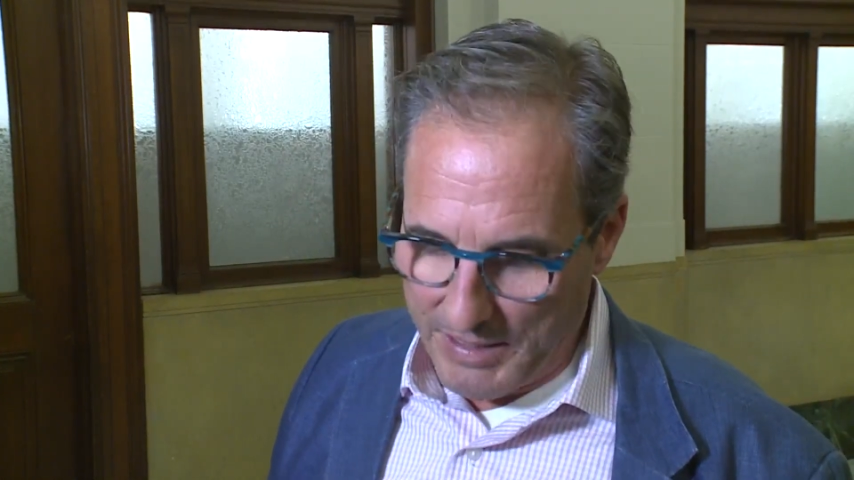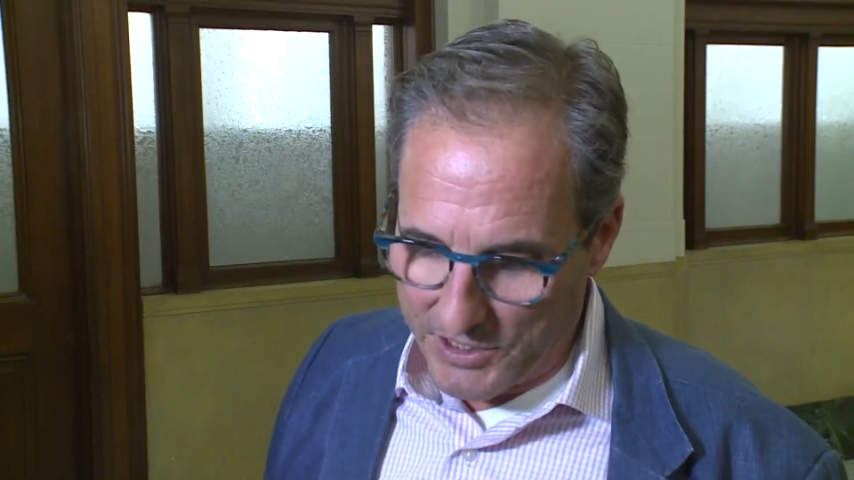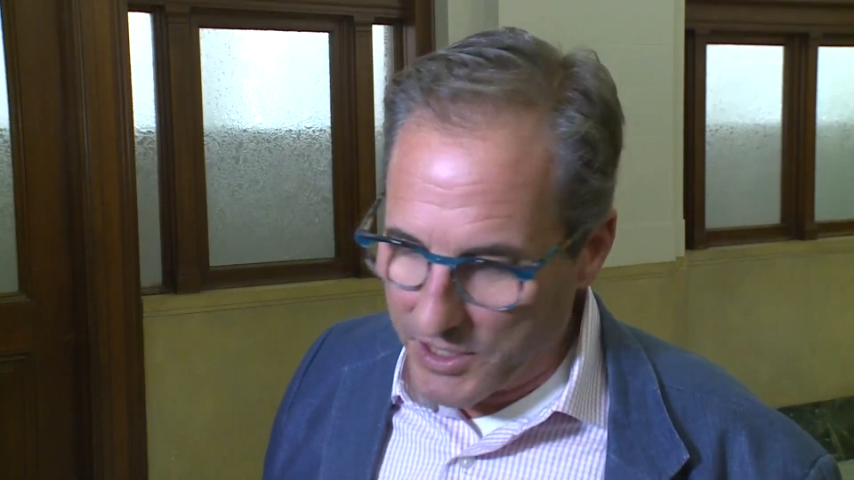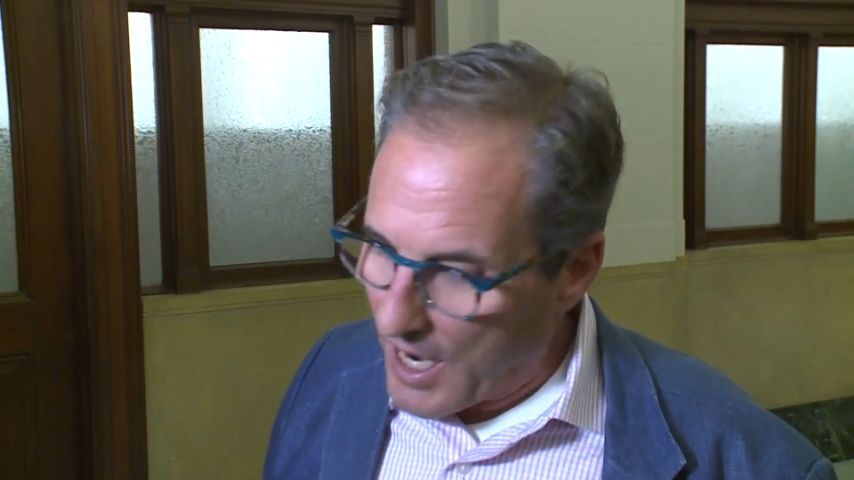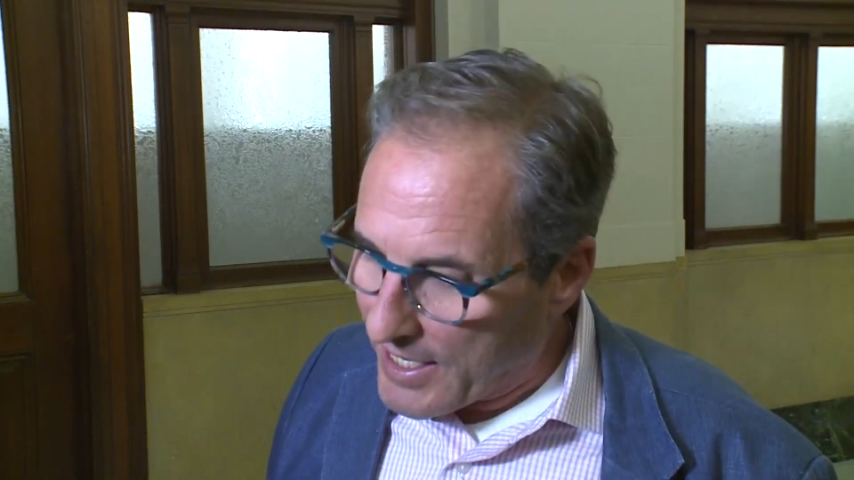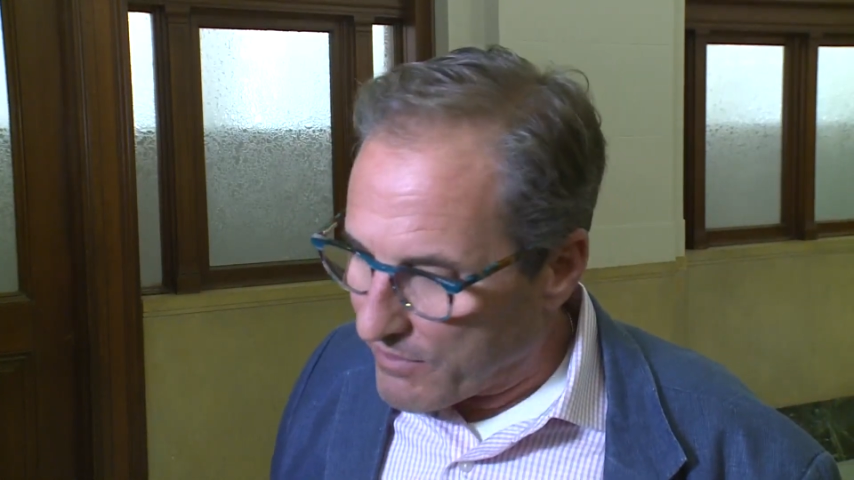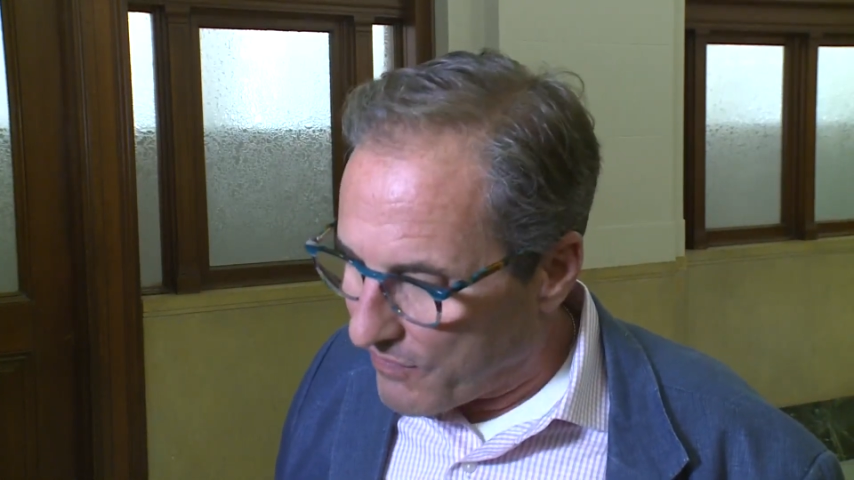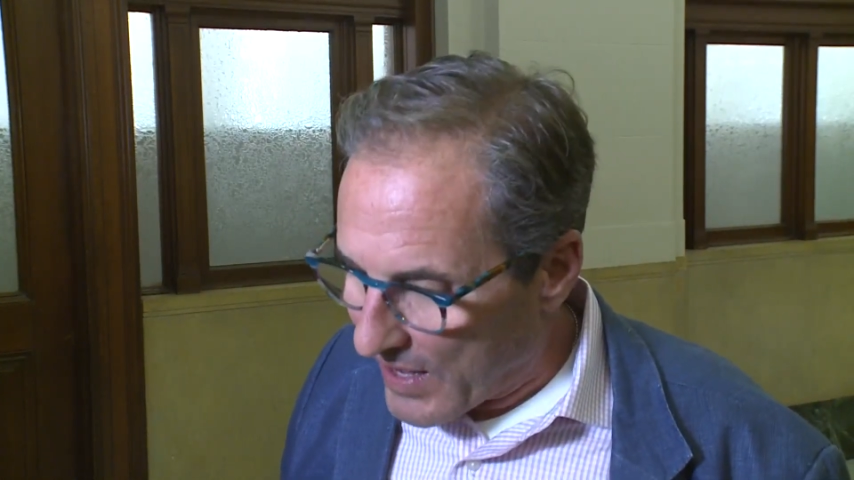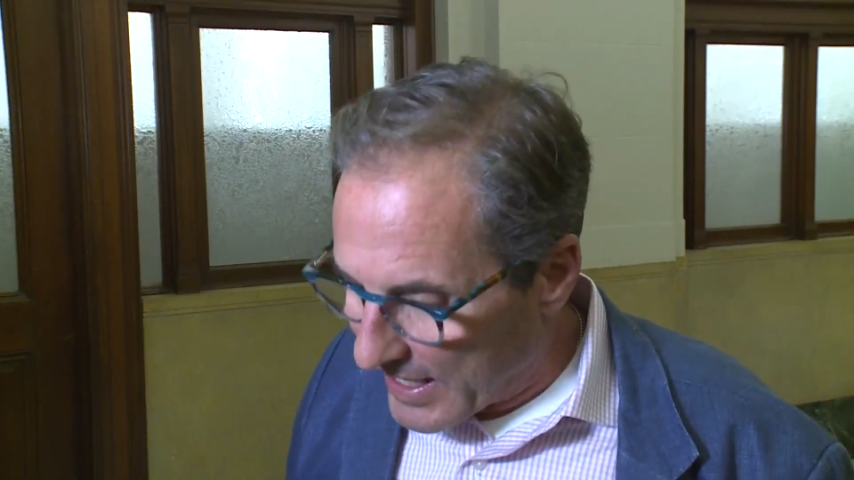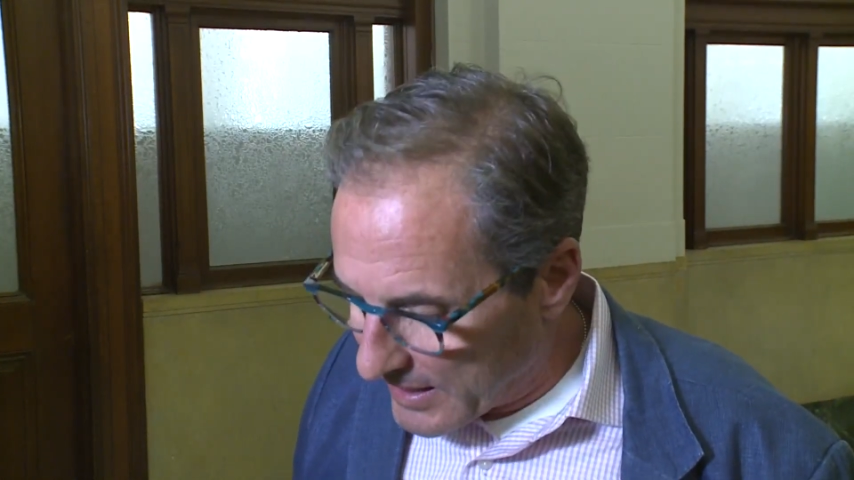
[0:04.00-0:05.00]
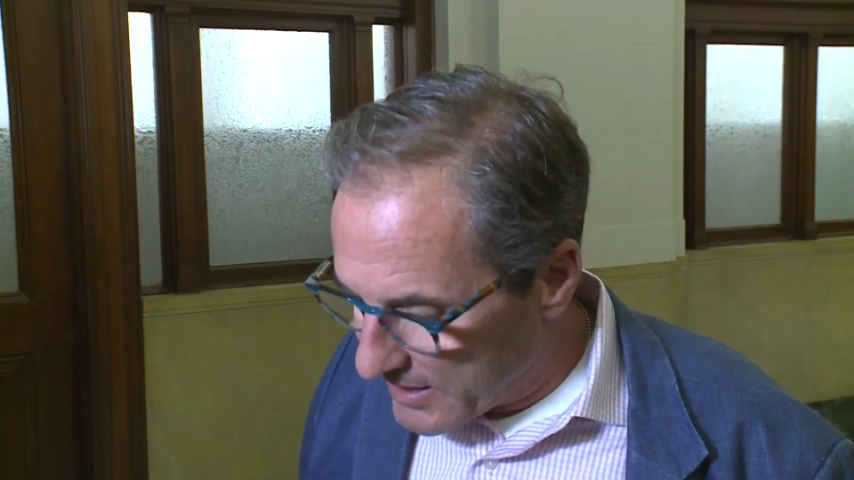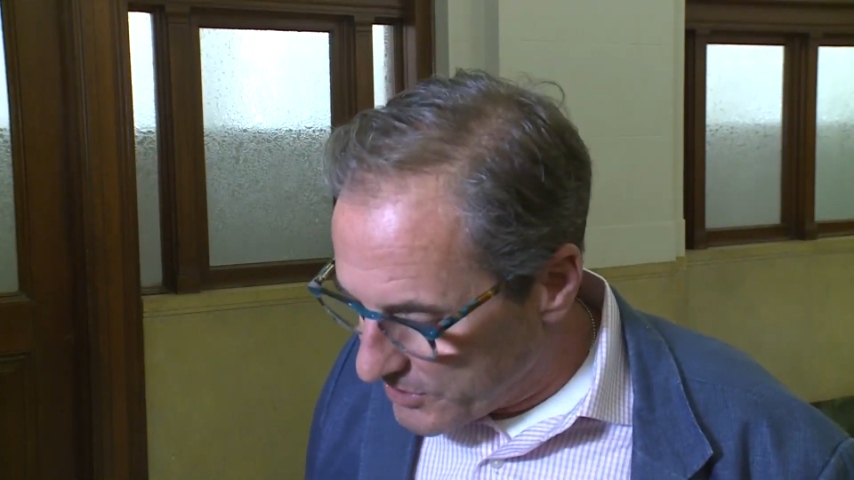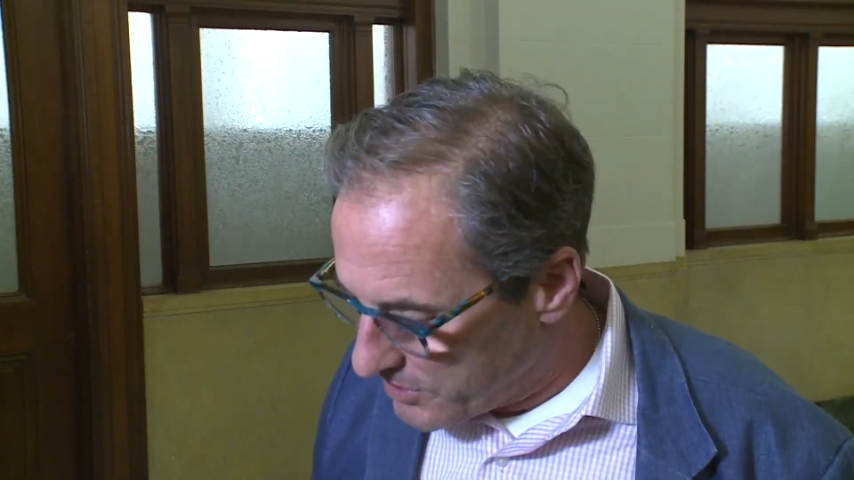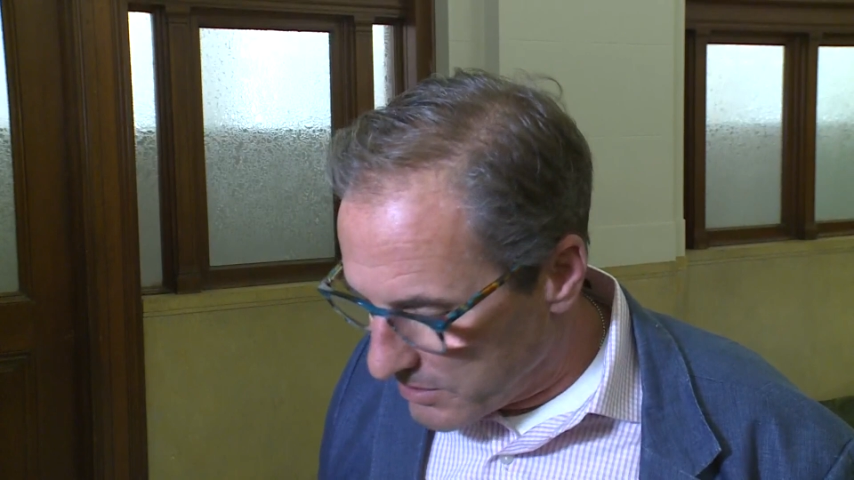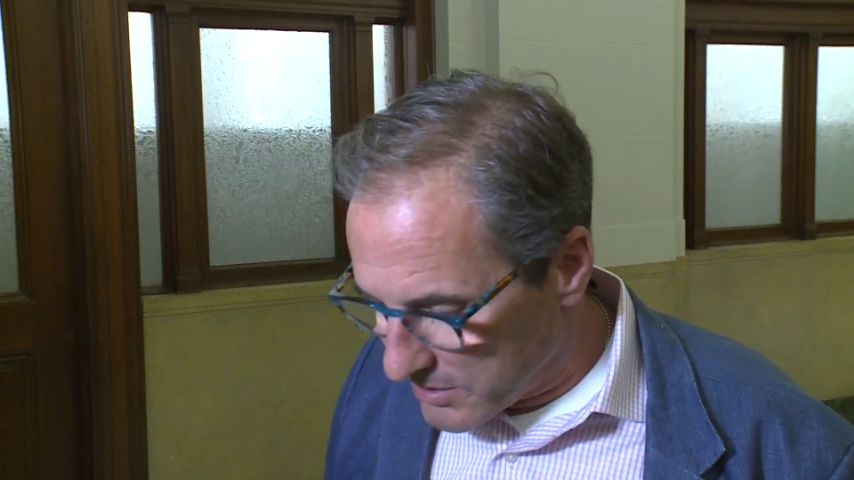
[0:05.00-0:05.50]
be trying to find
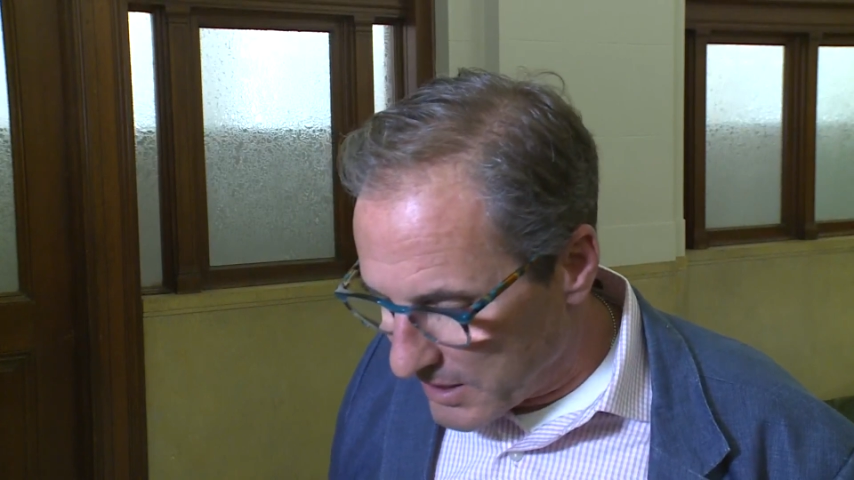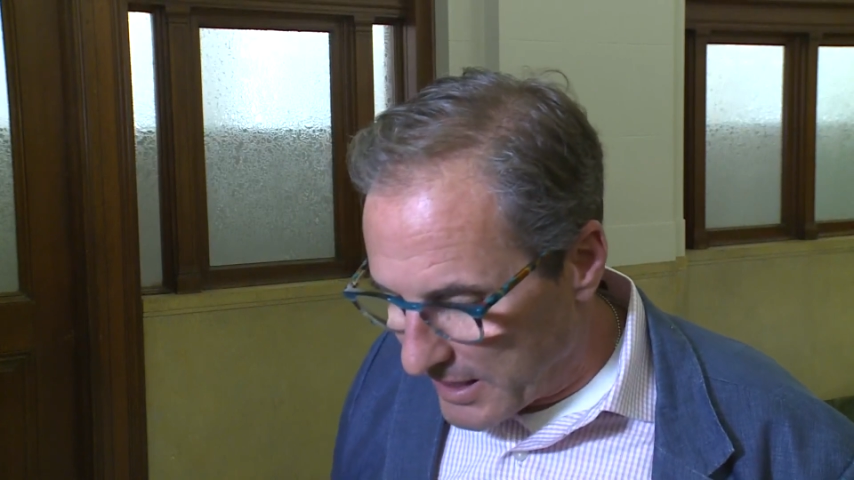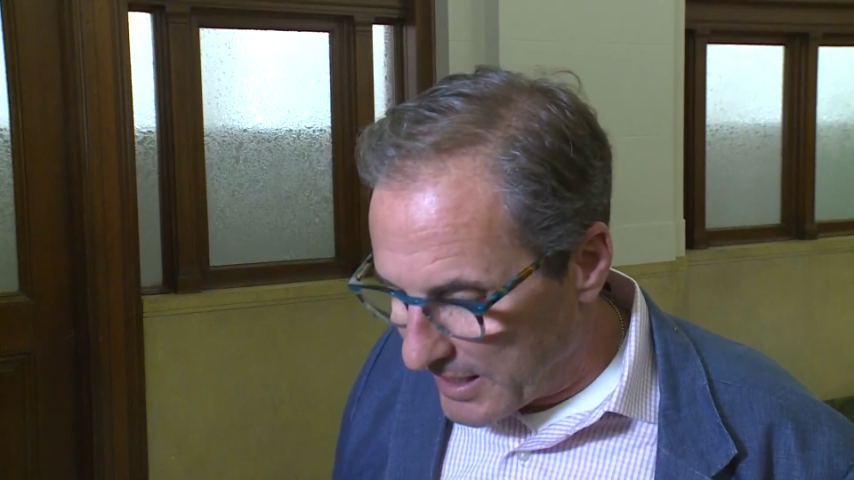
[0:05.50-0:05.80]
issues that